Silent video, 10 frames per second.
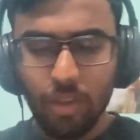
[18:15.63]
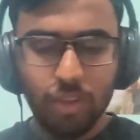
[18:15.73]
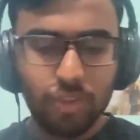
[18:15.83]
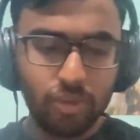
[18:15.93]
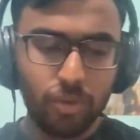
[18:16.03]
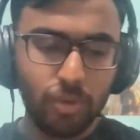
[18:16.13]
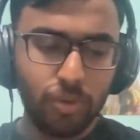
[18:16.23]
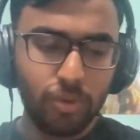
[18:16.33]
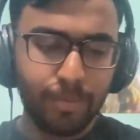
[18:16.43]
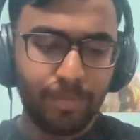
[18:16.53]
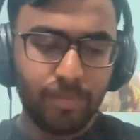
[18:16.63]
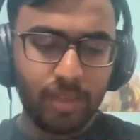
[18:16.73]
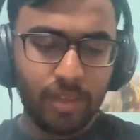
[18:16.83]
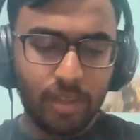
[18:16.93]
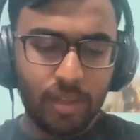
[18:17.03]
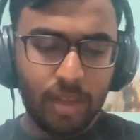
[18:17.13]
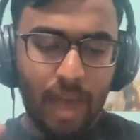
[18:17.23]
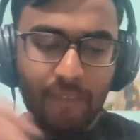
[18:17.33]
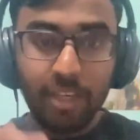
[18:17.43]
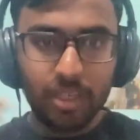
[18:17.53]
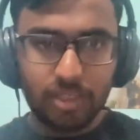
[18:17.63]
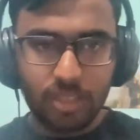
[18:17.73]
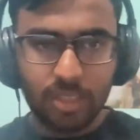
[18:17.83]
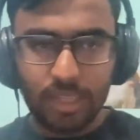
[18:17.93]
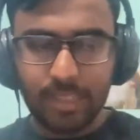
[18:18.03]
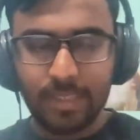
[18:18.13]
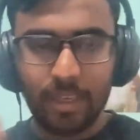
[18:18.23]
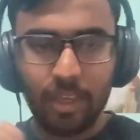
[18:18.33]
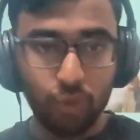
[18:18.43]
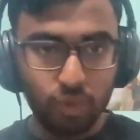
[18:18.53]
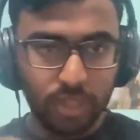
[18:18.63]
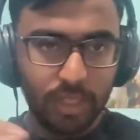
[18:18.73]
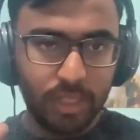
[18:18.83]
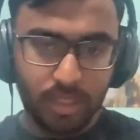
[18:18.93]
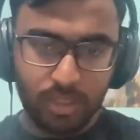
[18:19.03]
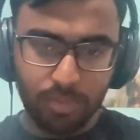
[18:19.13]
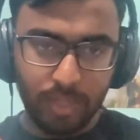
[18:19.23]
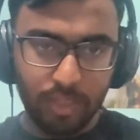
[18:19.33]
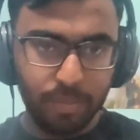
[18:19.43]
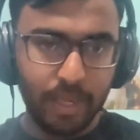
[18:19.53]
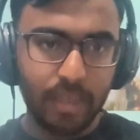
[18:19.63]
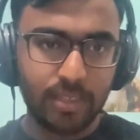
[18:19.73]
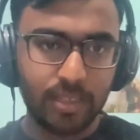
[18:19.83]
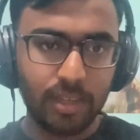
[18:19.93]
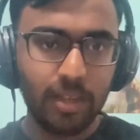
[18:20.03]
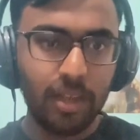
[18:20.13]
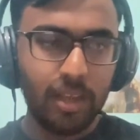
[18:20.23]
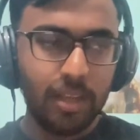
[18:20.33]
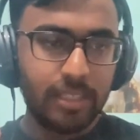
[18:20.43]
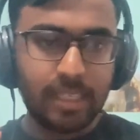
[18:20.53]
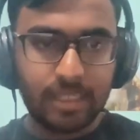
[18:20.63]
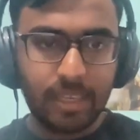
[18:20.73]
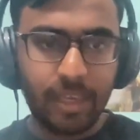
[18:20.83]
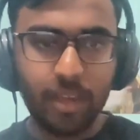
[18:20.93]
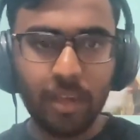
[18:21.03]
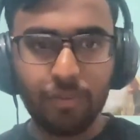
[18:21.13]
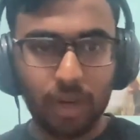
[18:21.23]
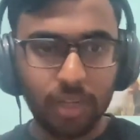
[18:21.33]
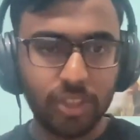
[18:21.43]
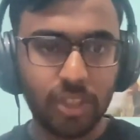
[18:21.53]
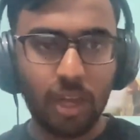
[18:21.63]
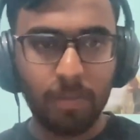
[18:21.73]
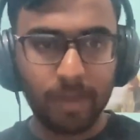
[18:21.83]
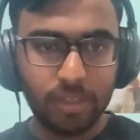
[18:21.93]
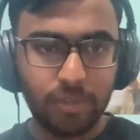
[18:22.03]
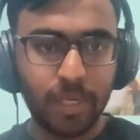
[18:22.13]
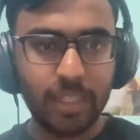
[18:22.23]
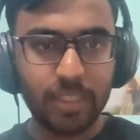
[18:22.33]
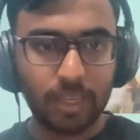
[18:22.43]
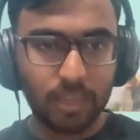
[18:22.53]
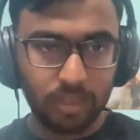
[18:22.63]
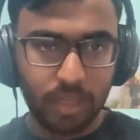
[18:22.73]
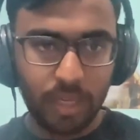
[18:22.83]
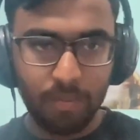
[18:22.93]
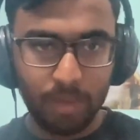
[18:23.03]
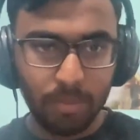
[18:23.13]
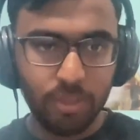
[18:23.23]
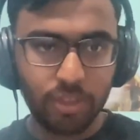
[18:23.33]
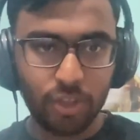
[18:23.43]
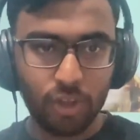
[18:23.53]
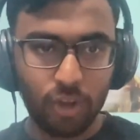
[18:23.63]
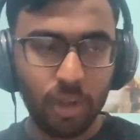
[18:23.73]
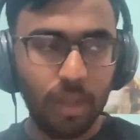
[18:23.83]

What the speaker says: so having consistency, using these build space and CCing Farza, build space, and other team members in your